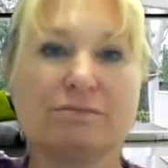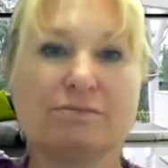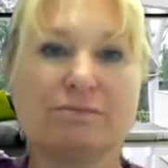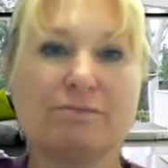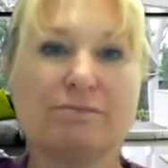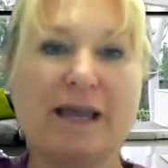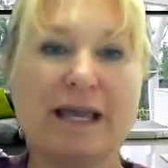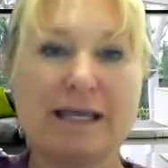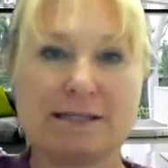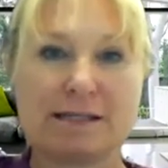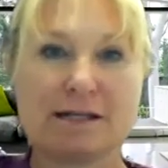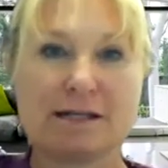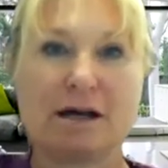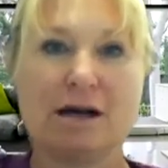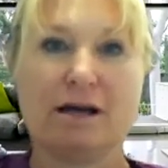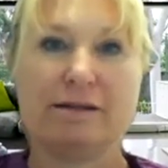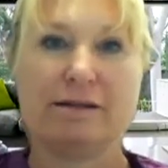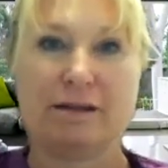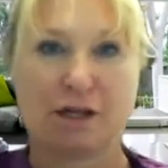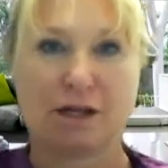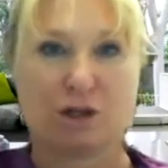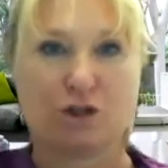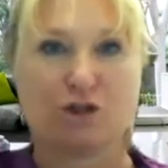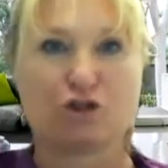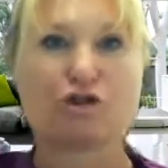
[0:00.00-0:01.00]
based on the
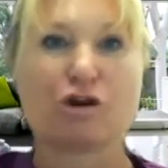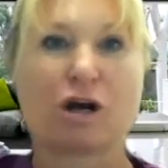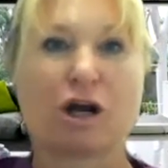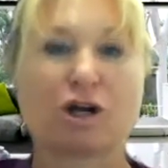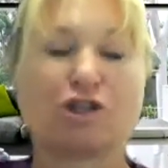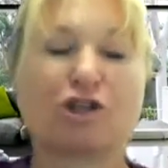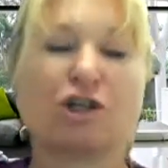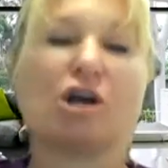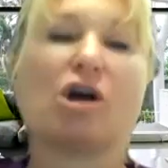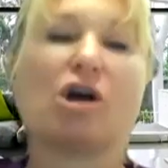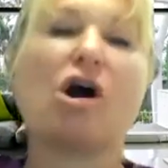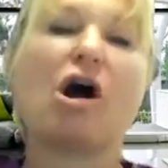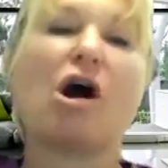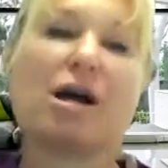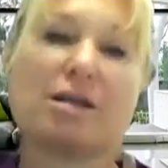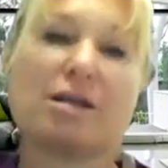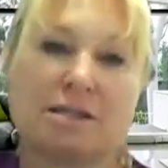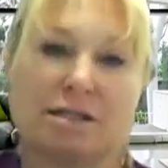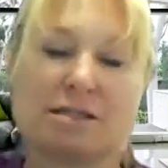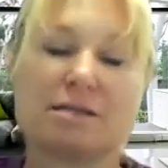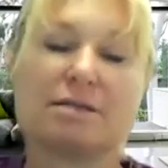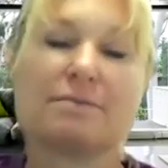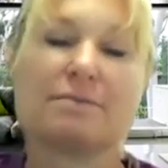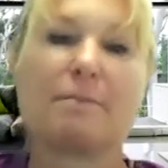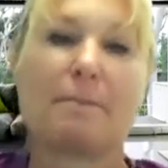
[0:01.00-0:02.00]
construction
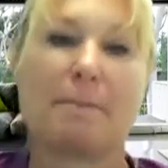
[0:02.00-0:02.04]
costs?